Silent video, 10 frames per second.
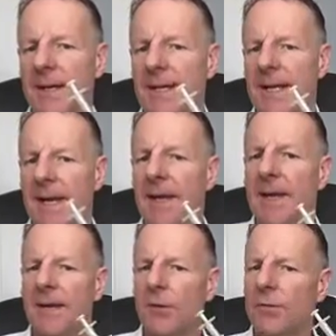ready kit,
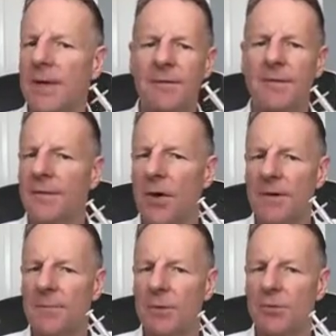they often have a
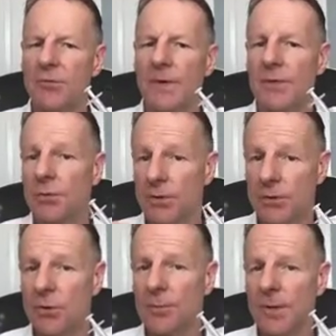5 ml syringe or a
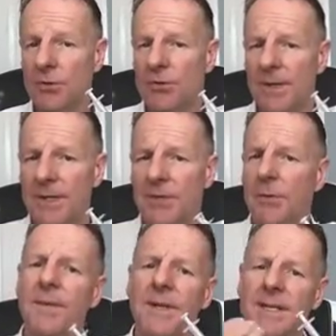2 ml syringe
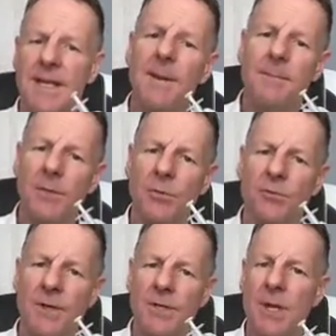or even a 10 ml
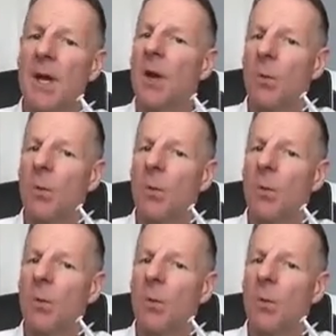syringe.